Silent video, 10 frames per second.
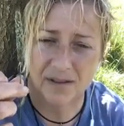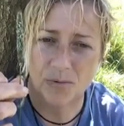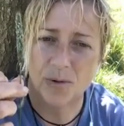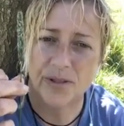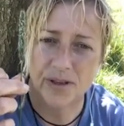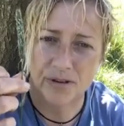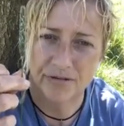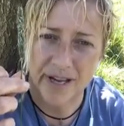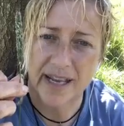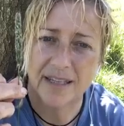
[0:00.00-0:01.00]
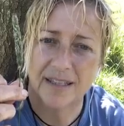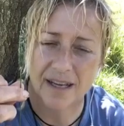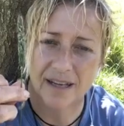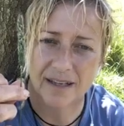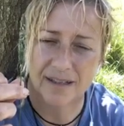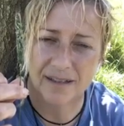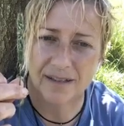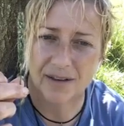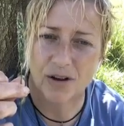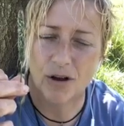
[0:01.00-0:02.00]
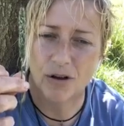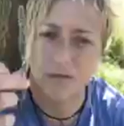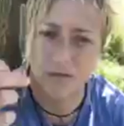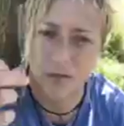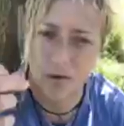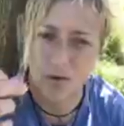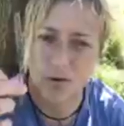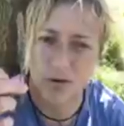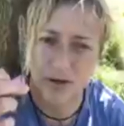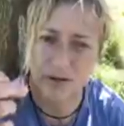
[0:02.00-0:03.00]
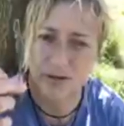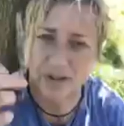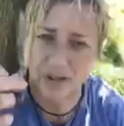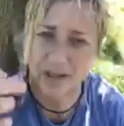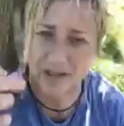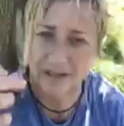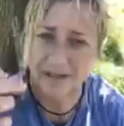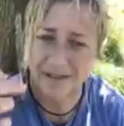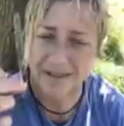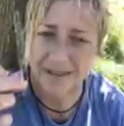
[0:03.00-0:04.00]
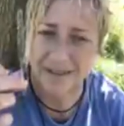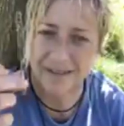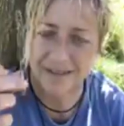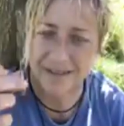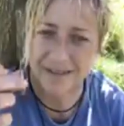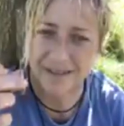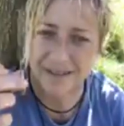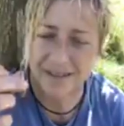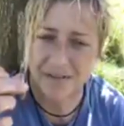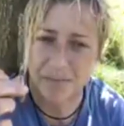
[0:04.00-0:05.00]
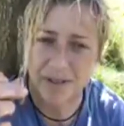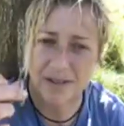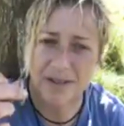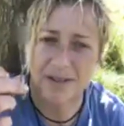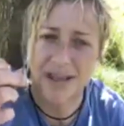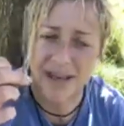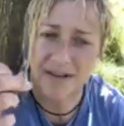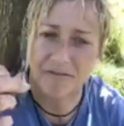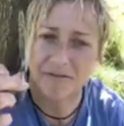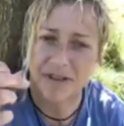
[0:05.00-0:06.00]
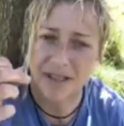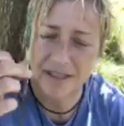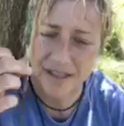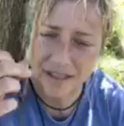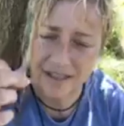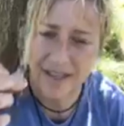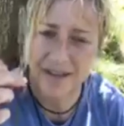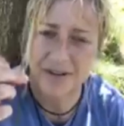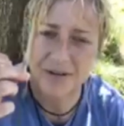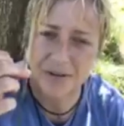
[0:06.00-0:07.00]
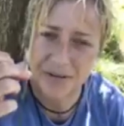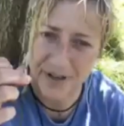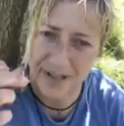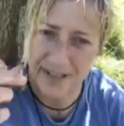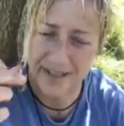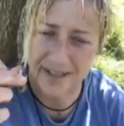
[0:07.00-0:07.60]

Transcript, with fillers: with the creator of all those things. Because every single thing